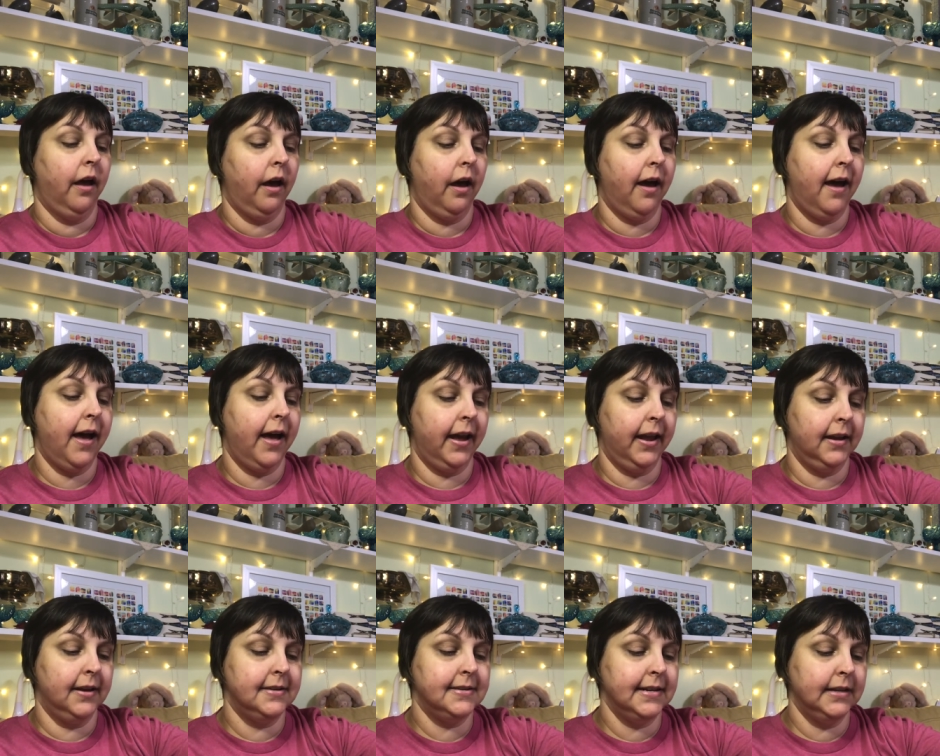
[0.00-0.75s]

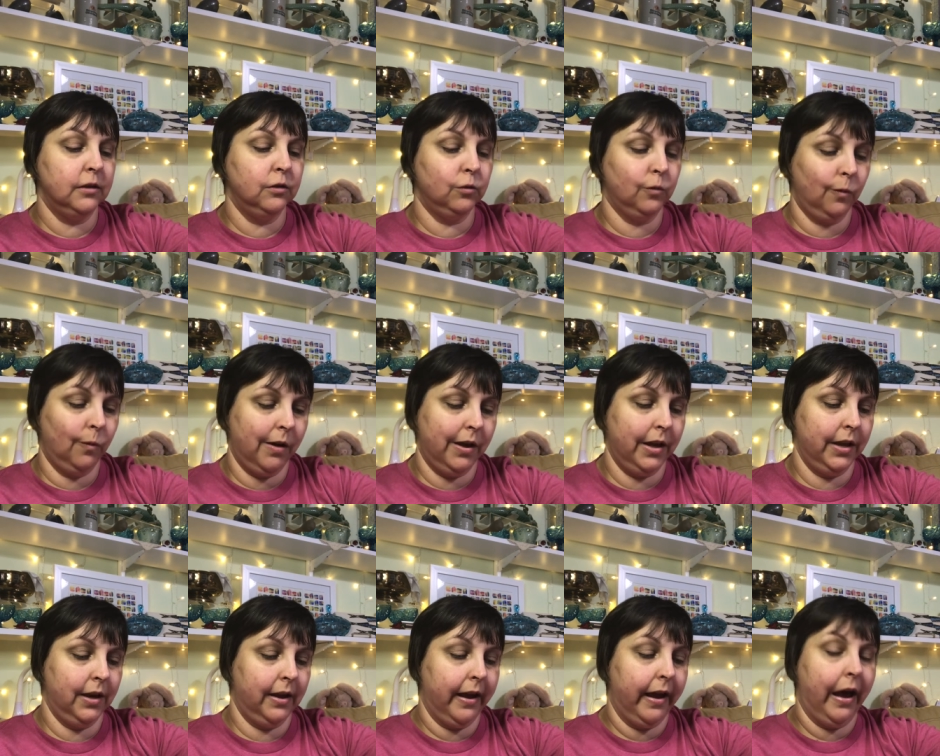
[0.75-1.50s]
I didn't
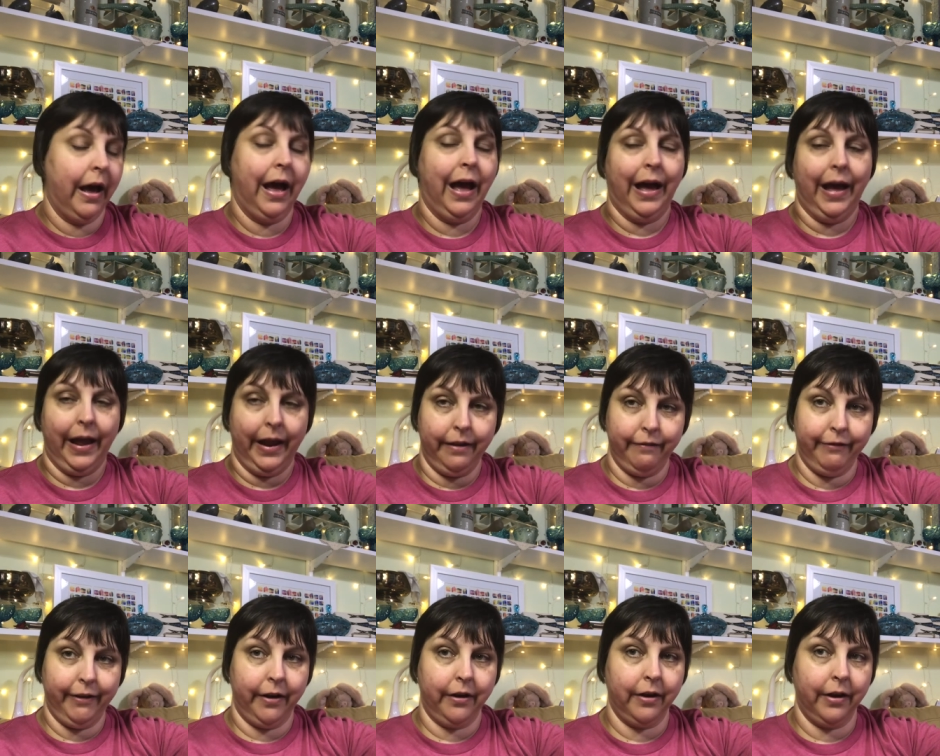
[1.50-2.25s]
want a high
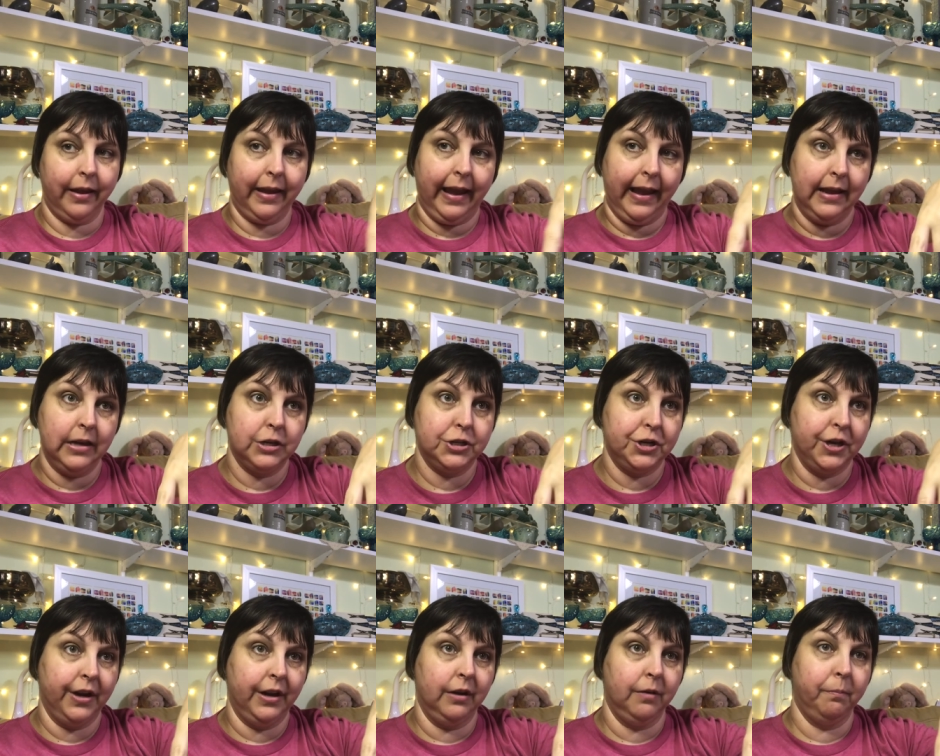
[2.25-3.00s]

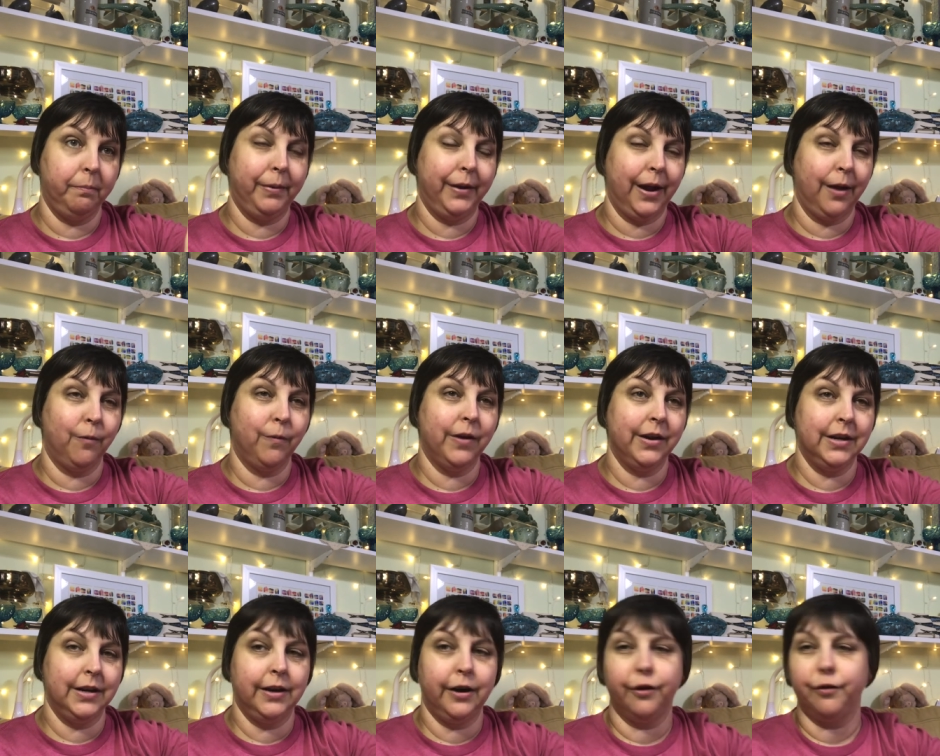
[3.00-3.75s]
variegation, but I
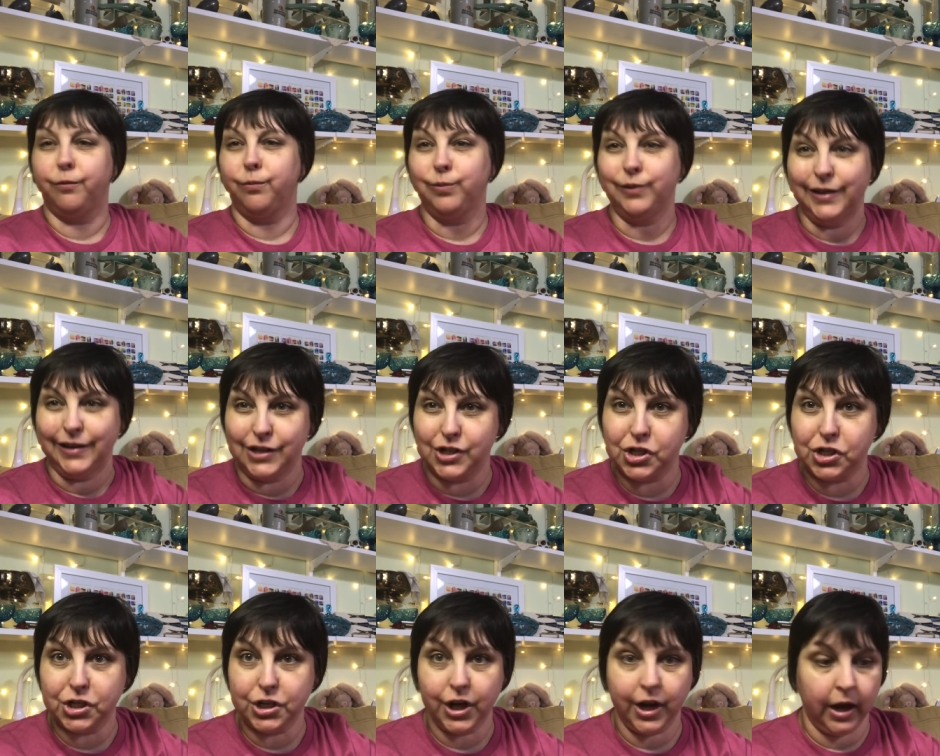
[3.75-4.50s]
wanted a
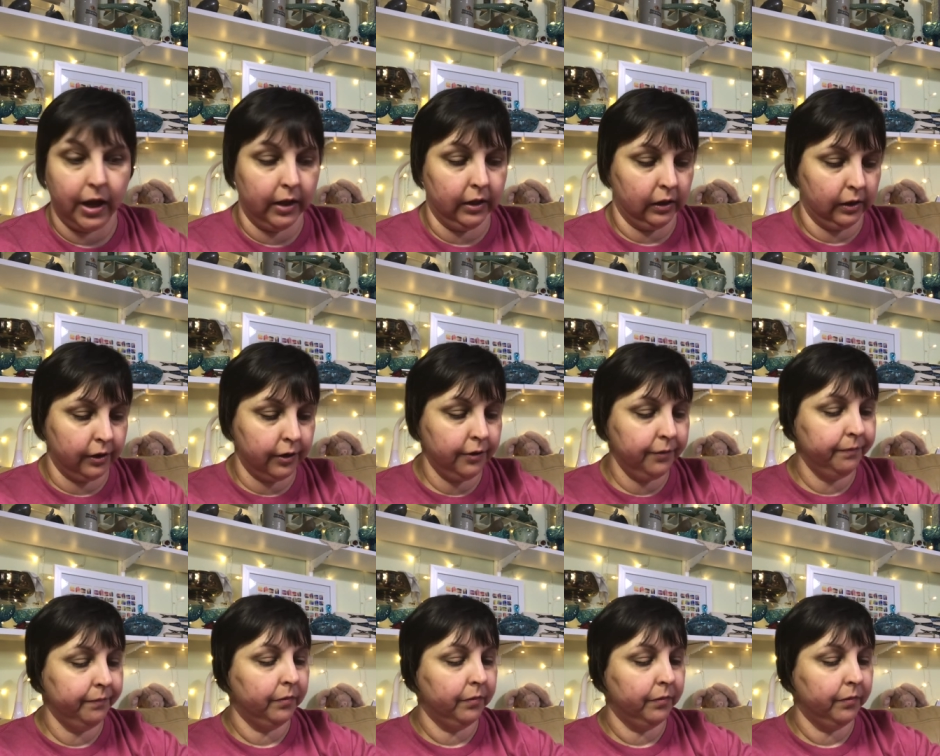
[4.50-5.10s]
rich color.